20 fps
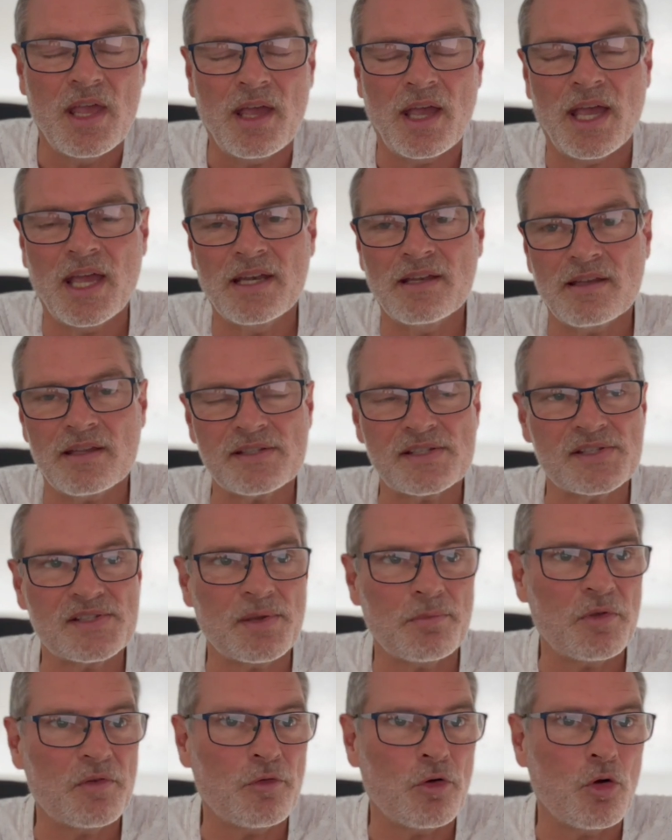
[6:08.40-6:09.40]
And as I
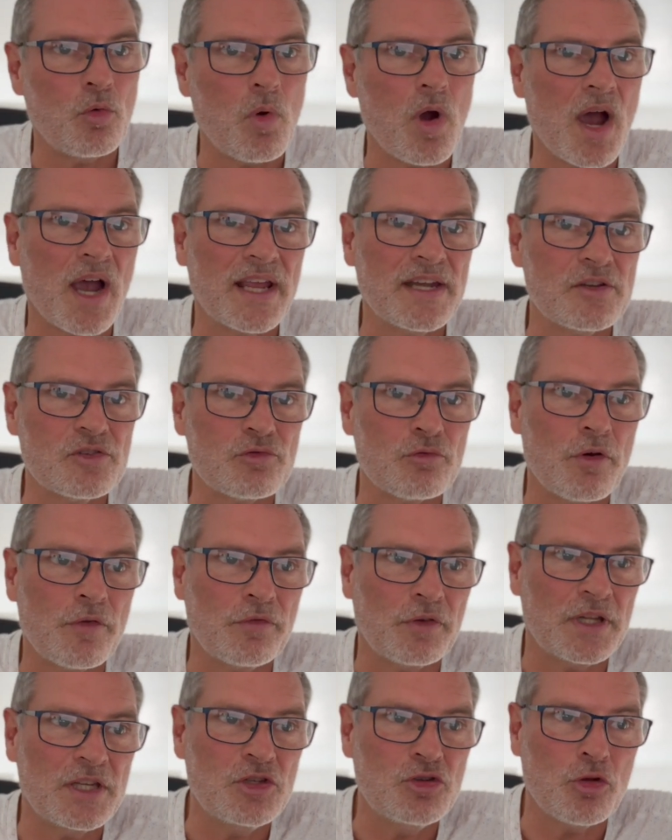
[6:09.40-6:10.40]
said before, wine is
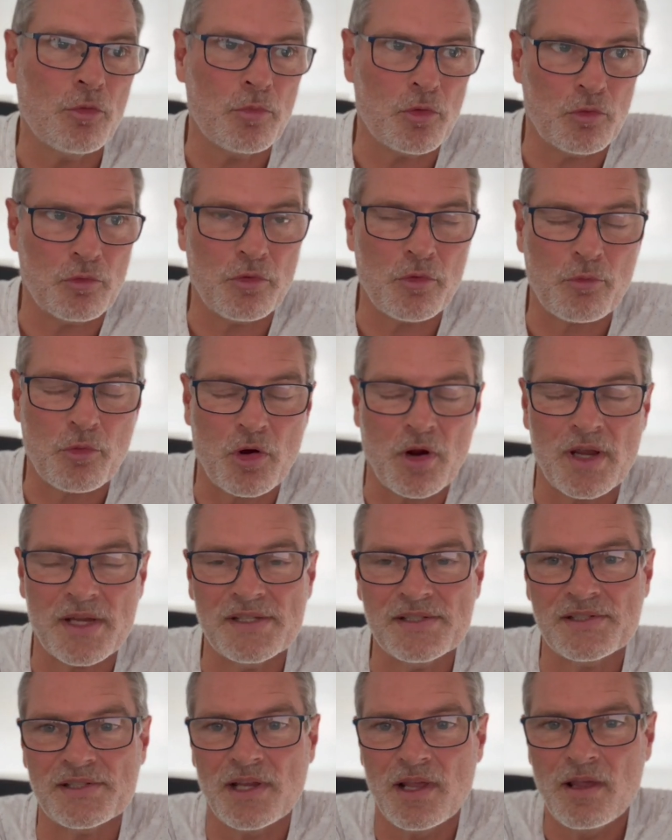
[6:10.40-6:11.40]
roughly double the
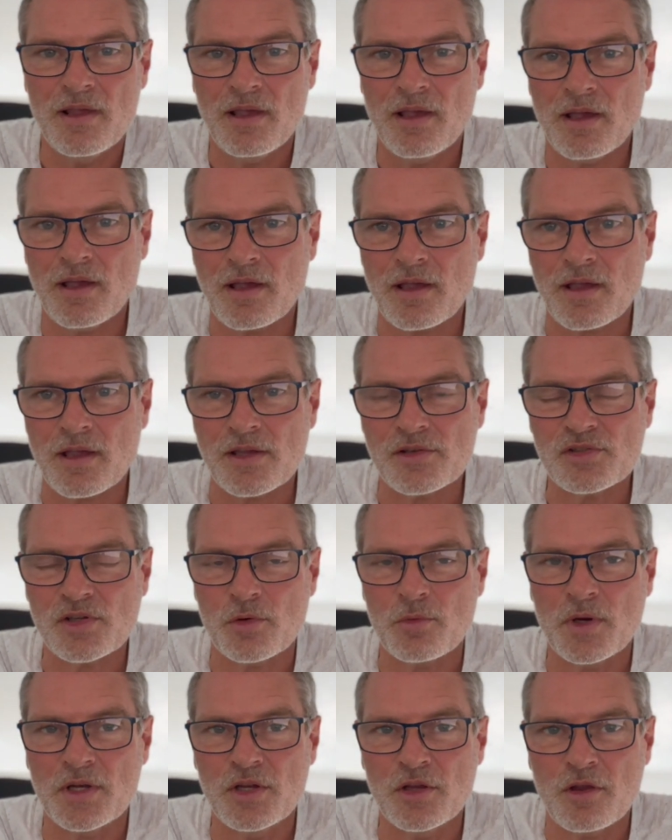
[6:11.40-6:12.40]
price.
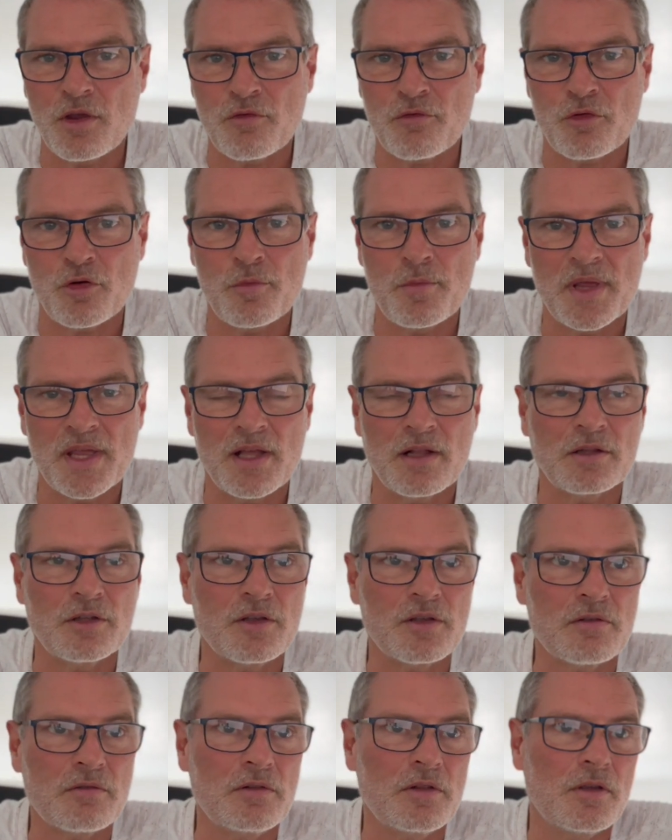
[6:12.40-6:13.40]
So when you go for a meal,
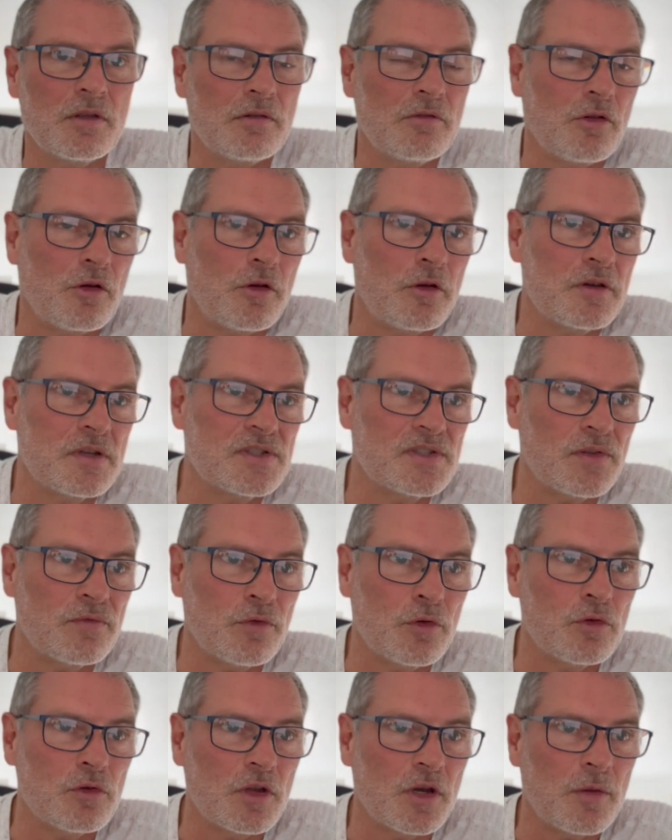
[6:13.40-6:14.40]
you not only is the
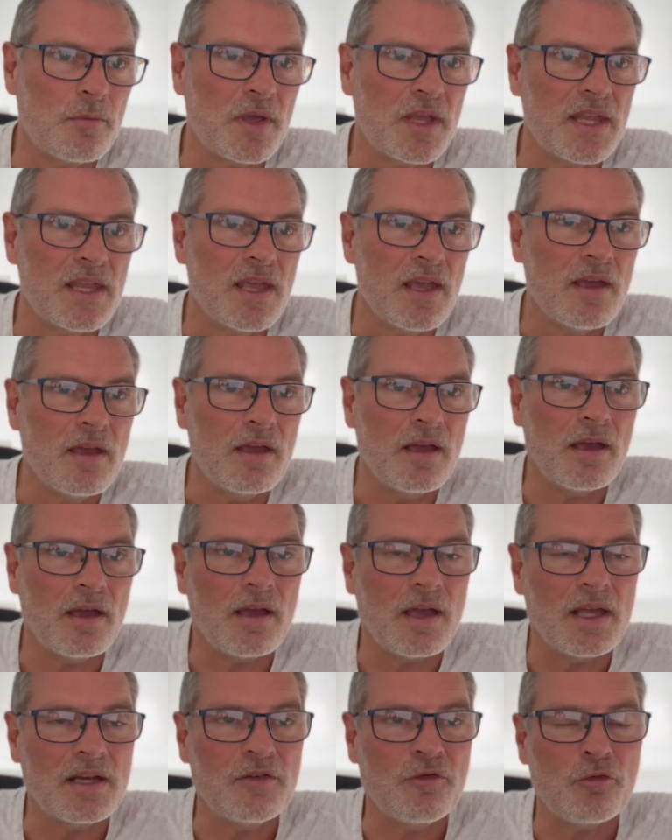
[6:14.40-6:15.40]
food going to be
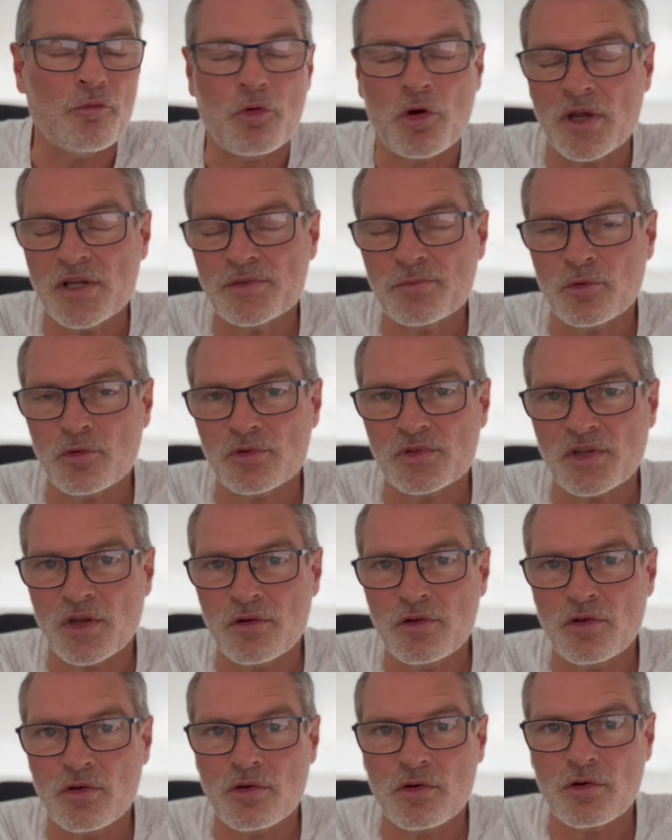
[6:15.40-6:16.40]
a different price, but also
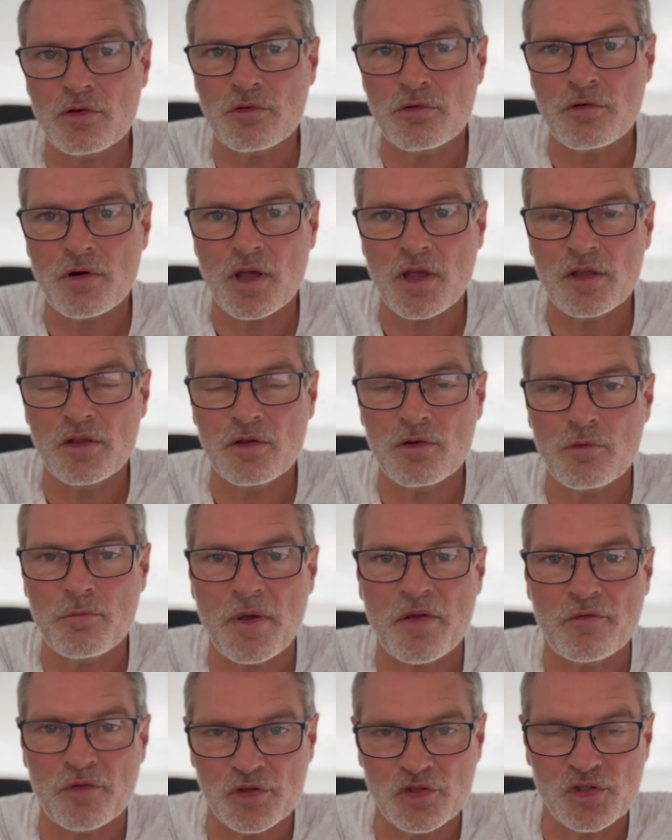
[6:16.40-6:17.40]
your
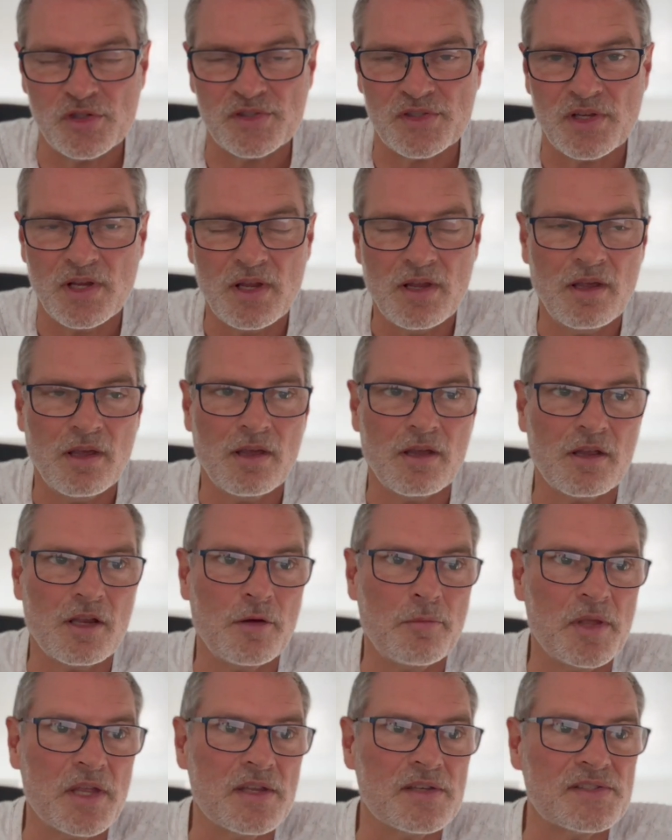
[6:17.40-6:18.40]
beverages are going
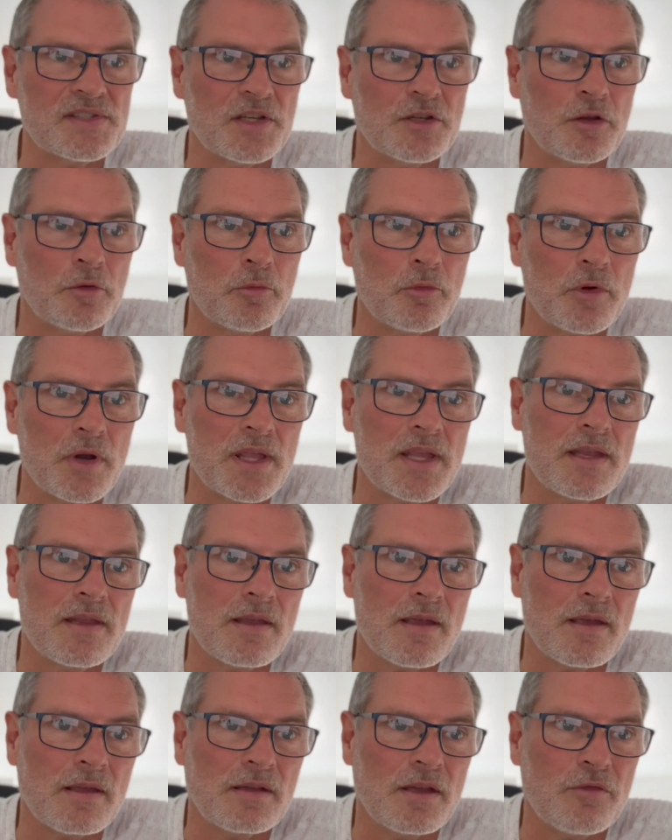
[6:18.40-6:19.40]
to be considerably
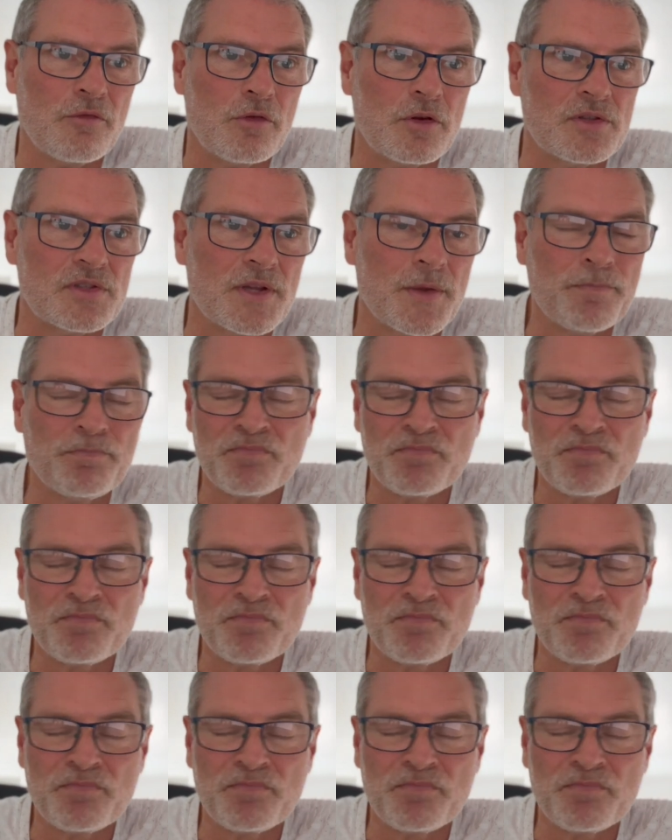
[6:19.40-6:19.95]
different.